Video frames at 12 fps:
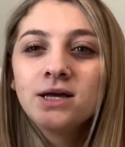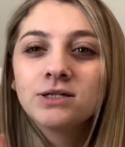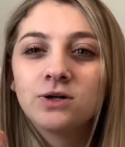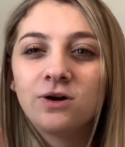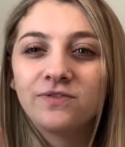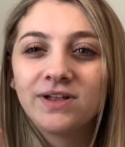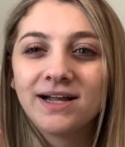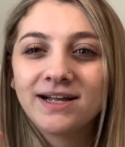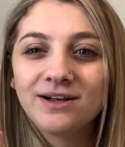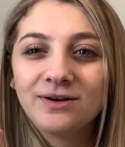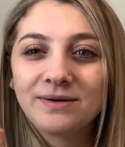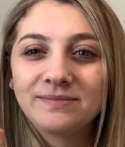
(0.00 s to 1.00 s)
So hopefully I can
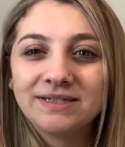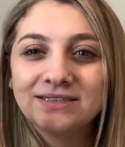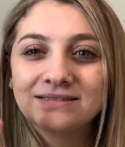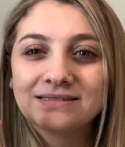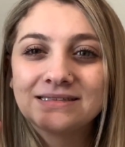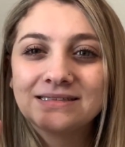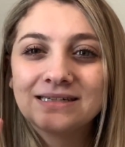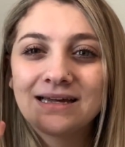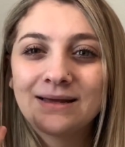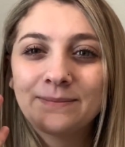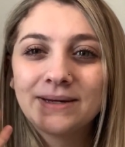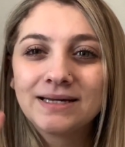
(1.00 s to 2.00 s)
go get my nails done
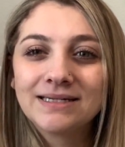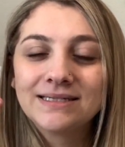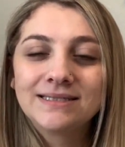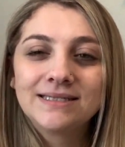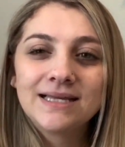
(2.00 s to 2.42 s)
again because